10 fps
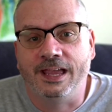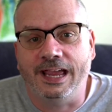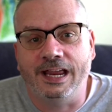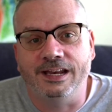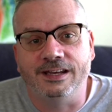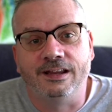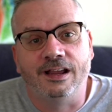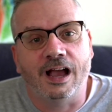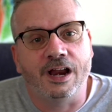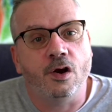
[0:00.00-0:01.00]
And
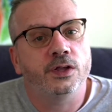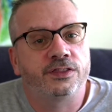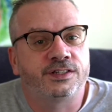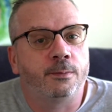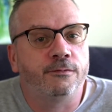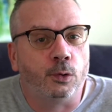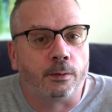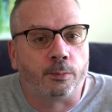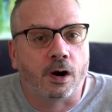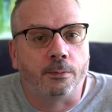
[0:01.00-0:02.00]
I know what some of you
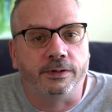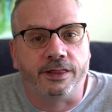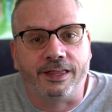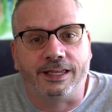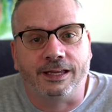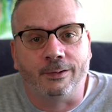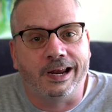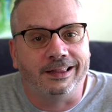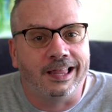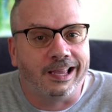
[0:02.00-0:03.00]
are probably thinking,
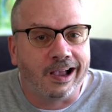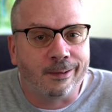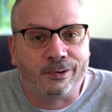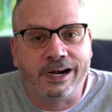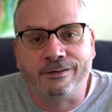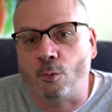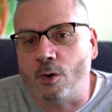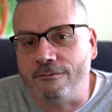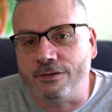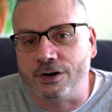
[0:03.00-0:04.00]
right? Like upgrading from
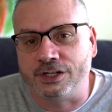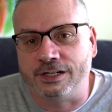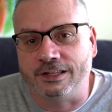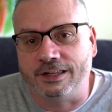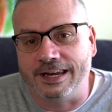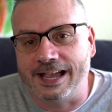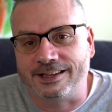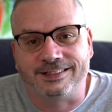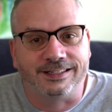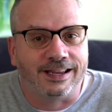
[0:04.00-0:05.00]
one version to the
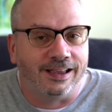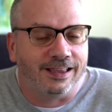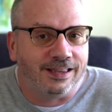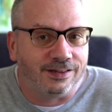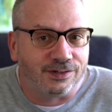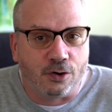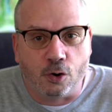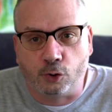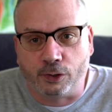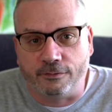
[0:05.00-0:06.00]
next is
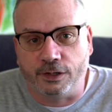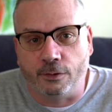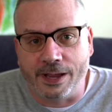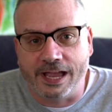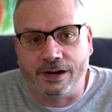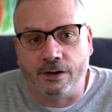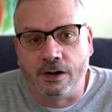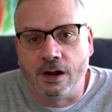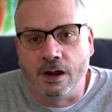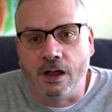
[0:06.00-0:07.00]
no trivial
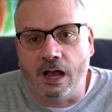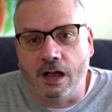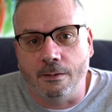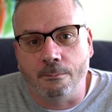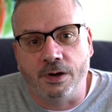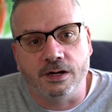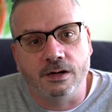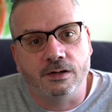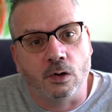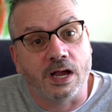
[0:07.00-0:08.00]
matter. But
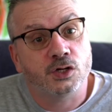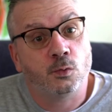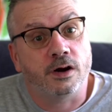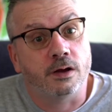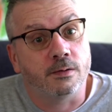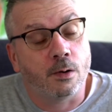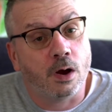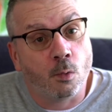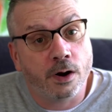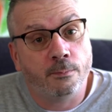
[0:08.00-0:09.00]
I just want
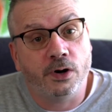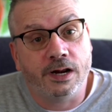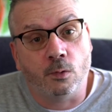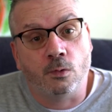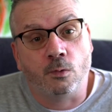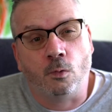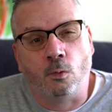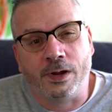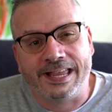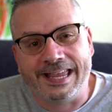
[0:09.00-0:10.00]
to point out
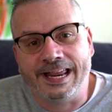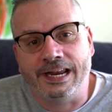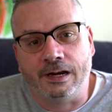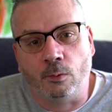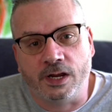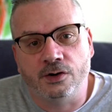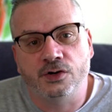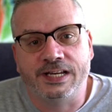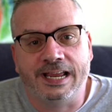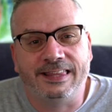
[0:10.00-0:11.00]
we get it and we
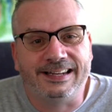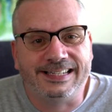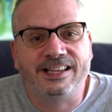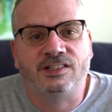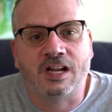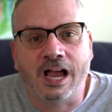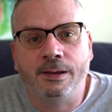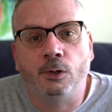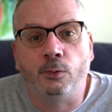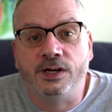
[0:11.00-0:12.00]
understand that it takes
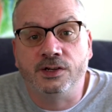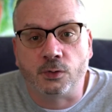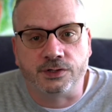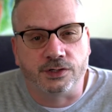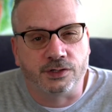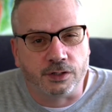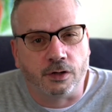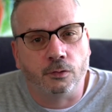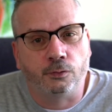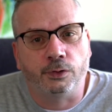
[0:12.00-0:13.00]
time and resources to
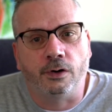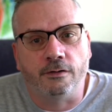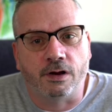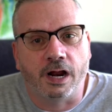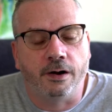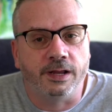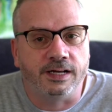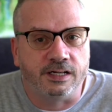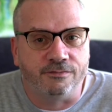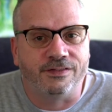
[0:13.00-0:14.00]
go through your
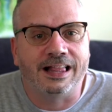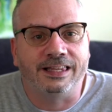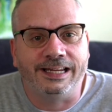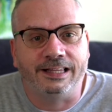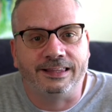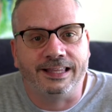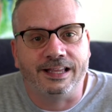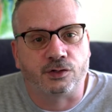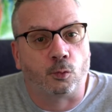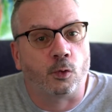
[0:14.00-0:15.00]
environment and to validate
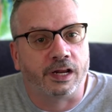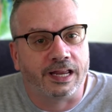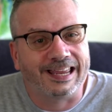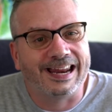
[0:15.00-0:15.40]
things are working